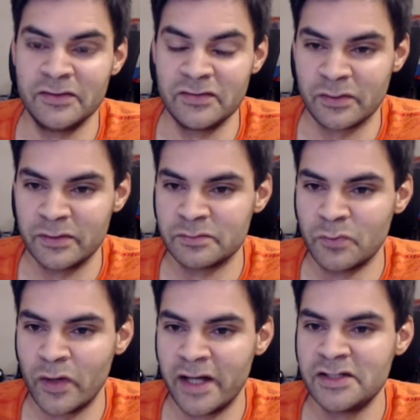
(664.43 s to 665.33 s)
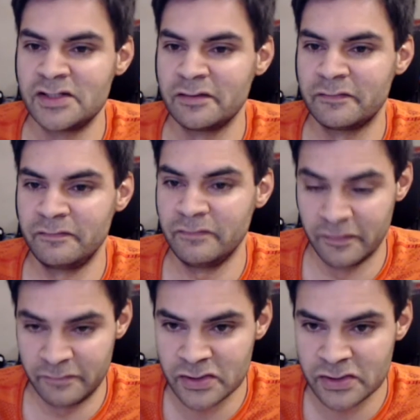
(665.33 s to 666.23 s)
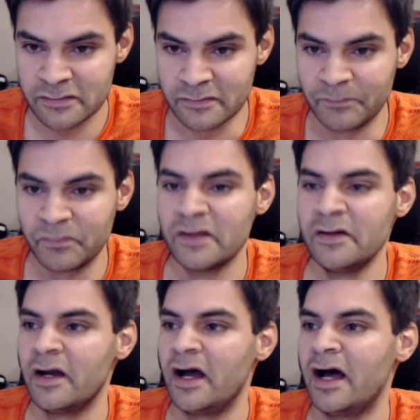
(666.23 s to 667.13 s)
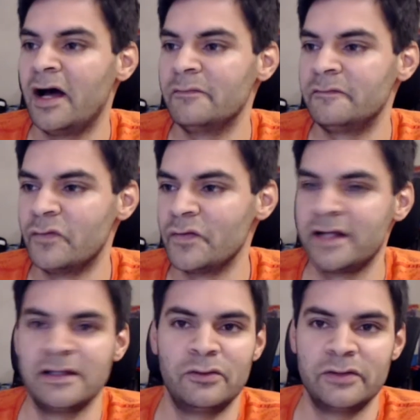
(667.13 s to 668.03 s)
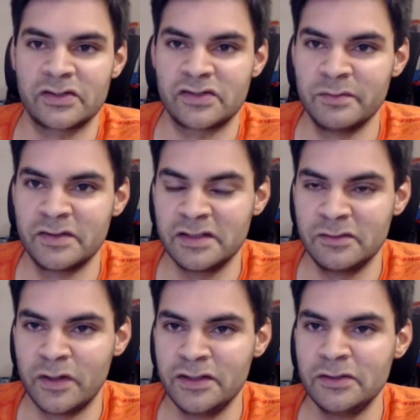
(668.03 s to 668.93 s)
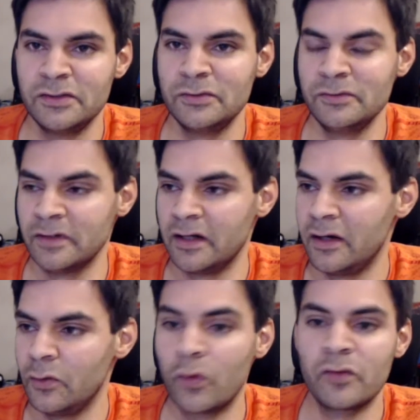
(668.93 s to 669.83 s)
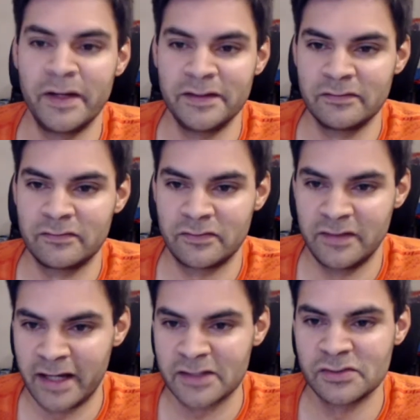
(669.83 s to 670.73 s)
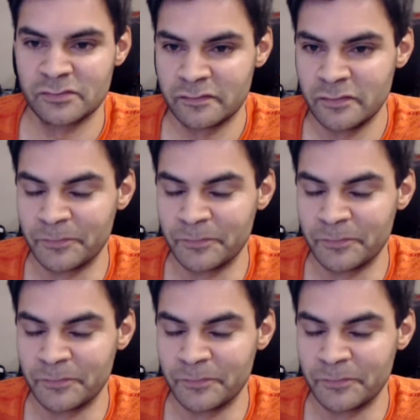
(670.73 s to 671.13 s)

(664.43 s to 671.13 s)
So it's more energy efficient for that lower extremity when you augment the action of the foot.